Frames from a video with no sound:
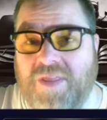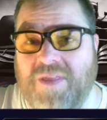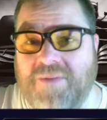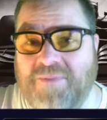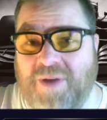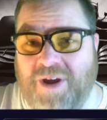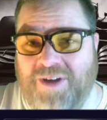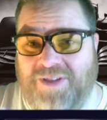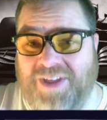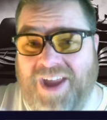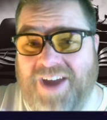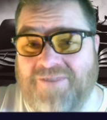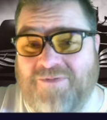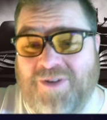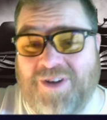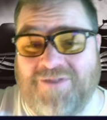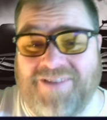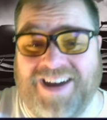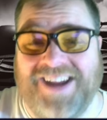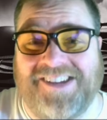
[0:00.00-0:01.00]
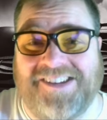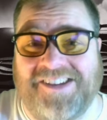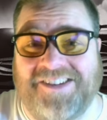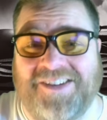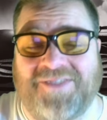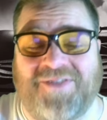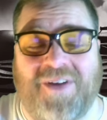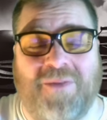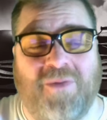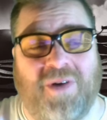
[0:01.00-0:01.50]
than both the F1 races,
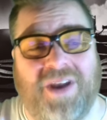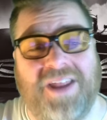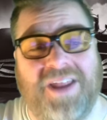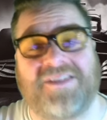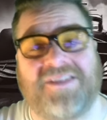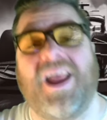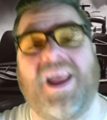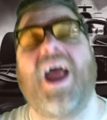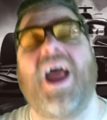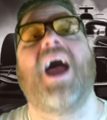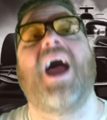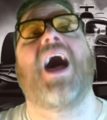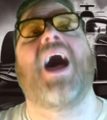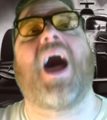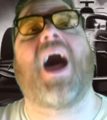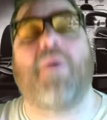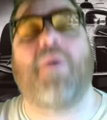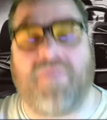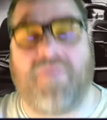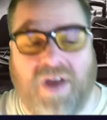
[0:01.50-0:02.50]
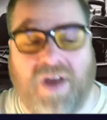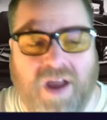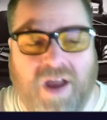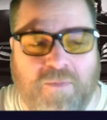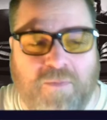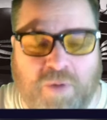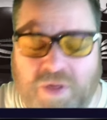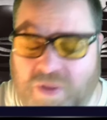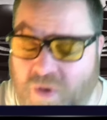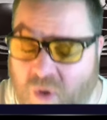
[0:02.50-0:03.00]
if I'm honest. However,
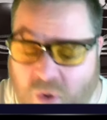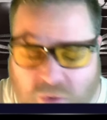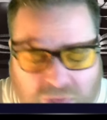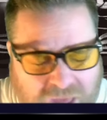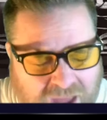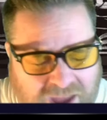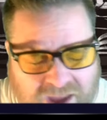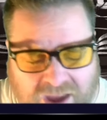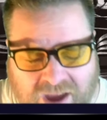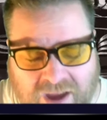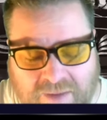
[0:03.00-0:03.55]
with all that